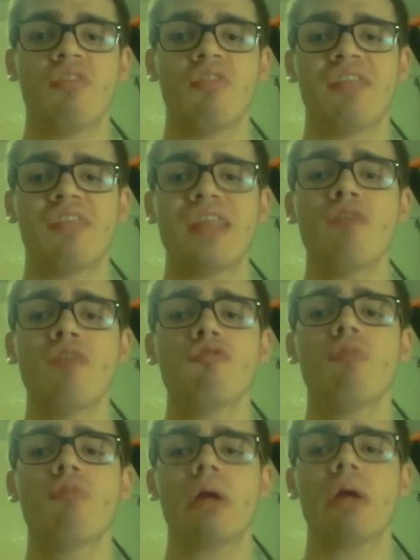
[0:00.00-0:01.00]
city of
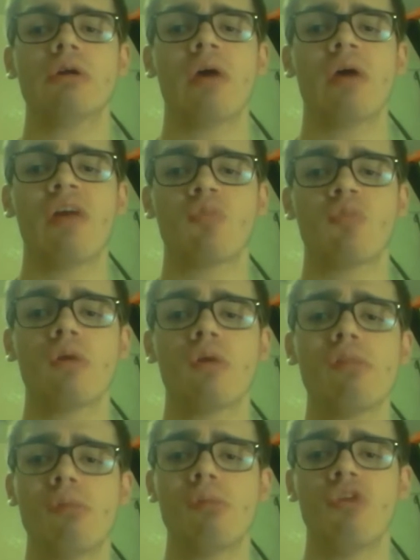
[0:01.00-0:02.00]
Toronto has one of the
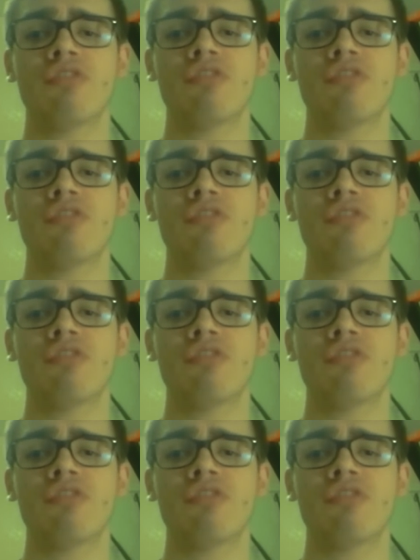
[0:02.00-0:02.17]
most